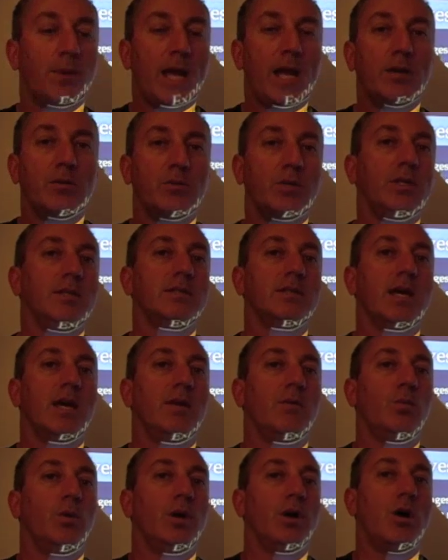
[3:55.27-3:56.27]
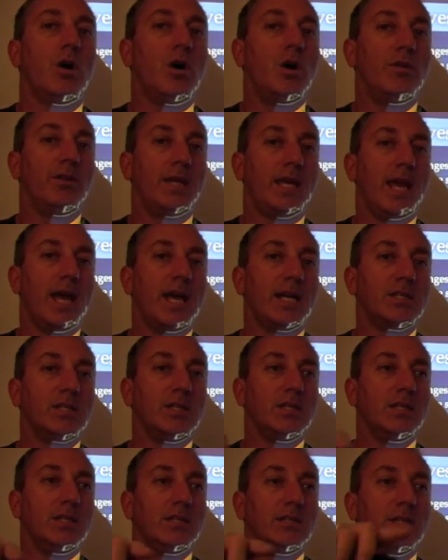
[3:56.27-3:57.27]
boundary is kind of where all the
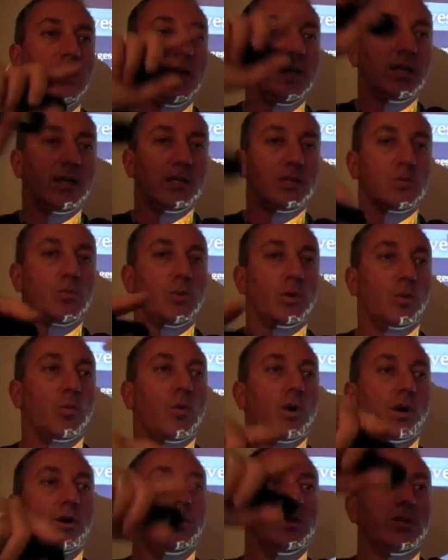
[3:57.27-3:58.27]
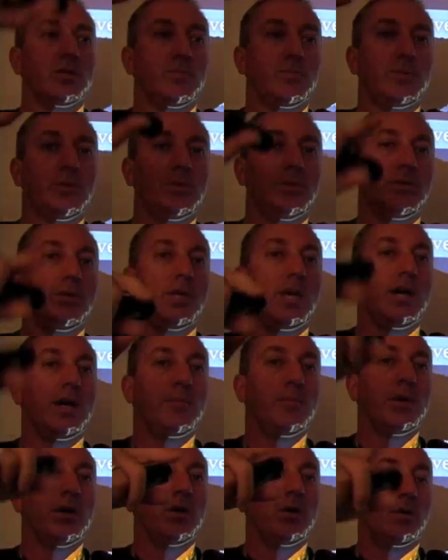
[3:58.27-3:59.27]
action is it's where water is pulled
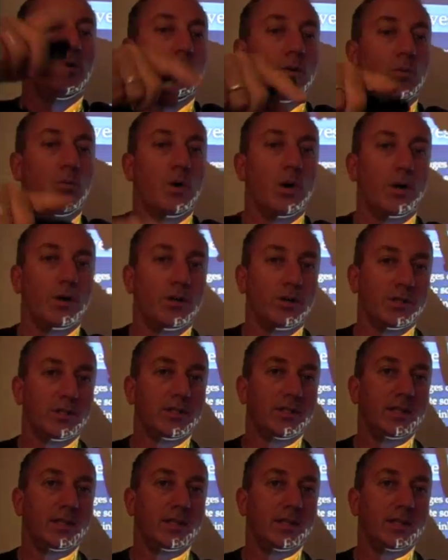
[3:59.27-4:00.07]
up or water is